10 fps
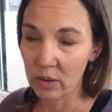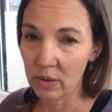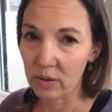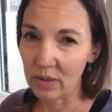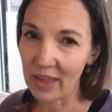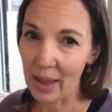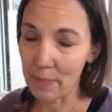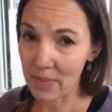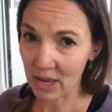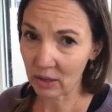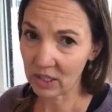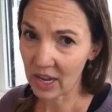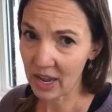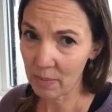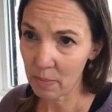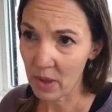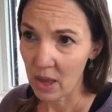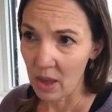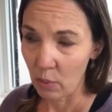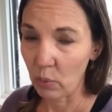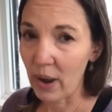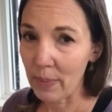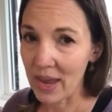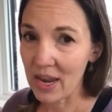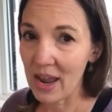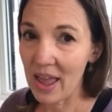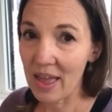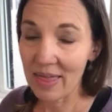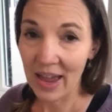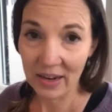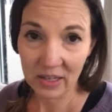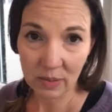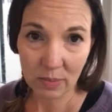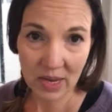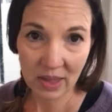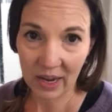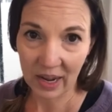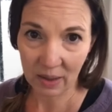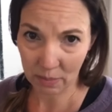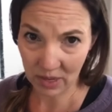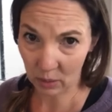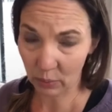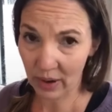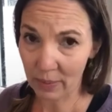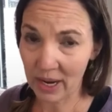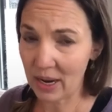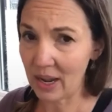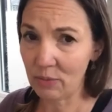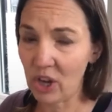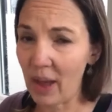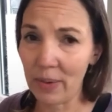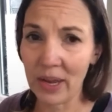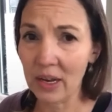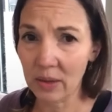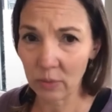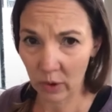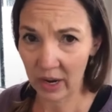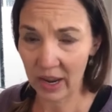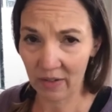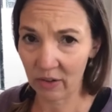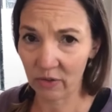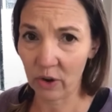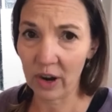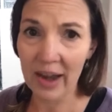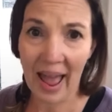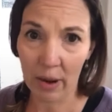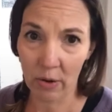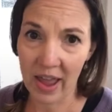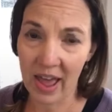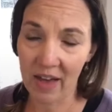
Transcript: that meal time prepping, and that doesn't mean that I am meal prepping and I'm chopping and whatever for an hour and a half.